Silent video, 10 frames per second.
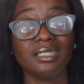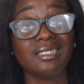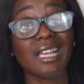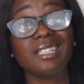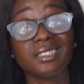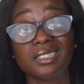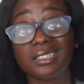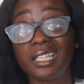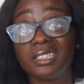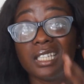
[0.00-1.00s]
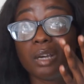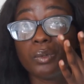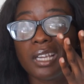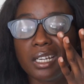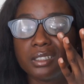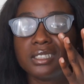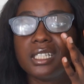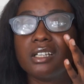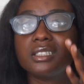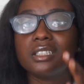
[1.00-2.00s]
that's the state that we kind of see
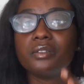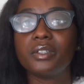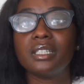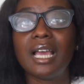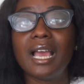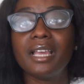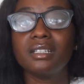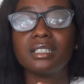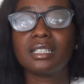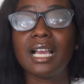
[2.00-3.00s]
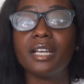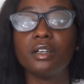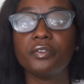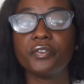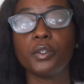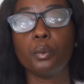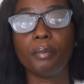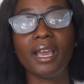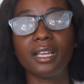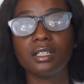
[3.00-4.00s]
ourselves in. I kind of feel
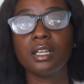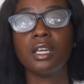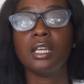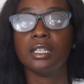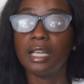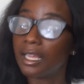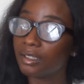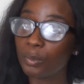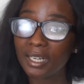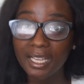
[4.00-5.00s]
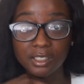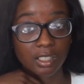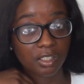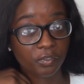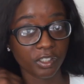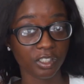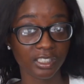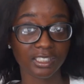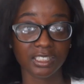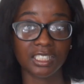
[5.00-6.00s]
bad. When I saw the video,
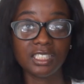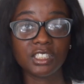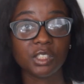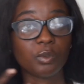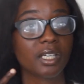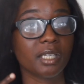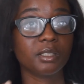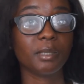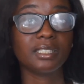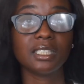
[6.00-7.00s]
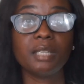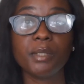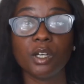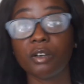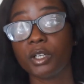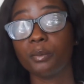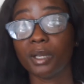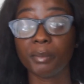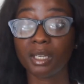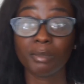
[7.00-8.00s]
this is initially what came to my mind. Let me hurry up
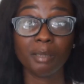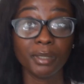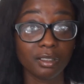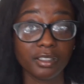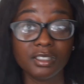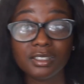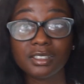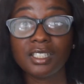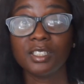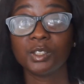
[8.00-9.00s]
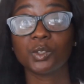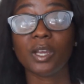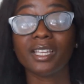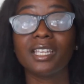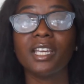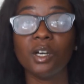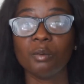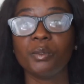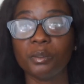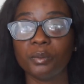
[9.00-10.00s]
and make my millions so I can
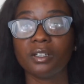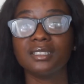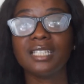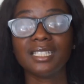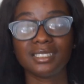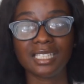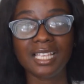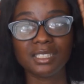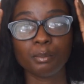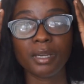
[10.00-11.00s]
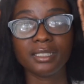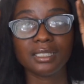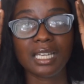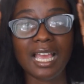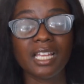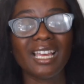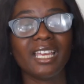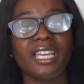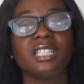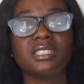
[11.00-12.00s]
help people, because that's the mindset. I
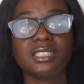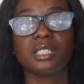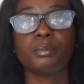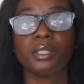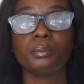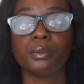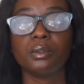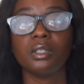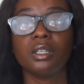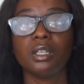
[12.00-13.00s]
hate seeing people